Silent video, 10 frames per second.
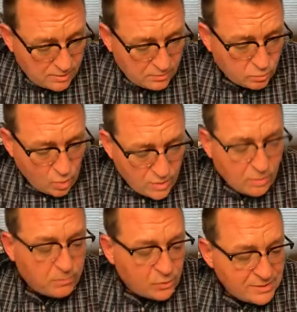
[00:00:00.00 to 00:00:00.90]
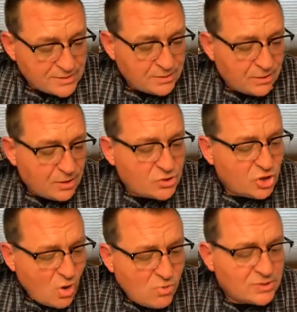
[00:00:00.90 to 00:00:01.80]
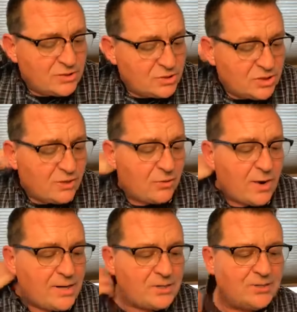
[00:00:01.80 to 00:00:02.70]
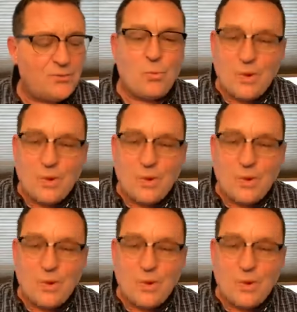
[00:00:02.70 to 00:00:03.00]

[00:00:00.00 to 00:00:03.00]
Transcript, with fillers: a royal priesthood, a chosen generation.